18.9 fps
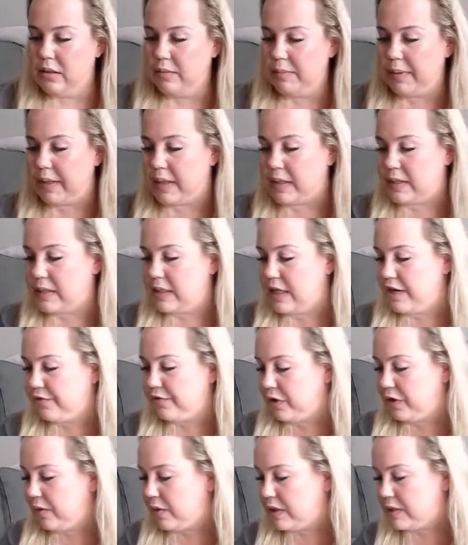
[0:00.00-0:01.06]
because Tiff
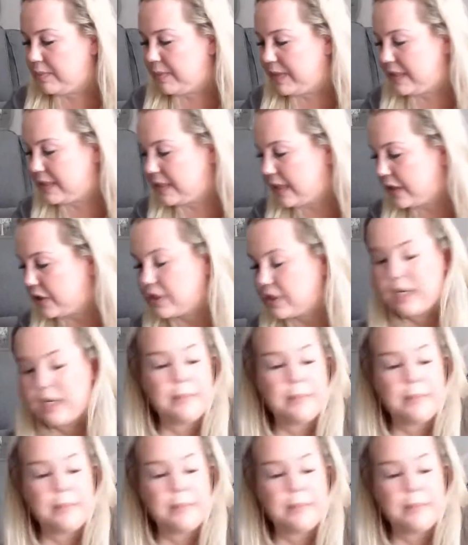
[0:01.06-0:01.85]
really wants me to send her some.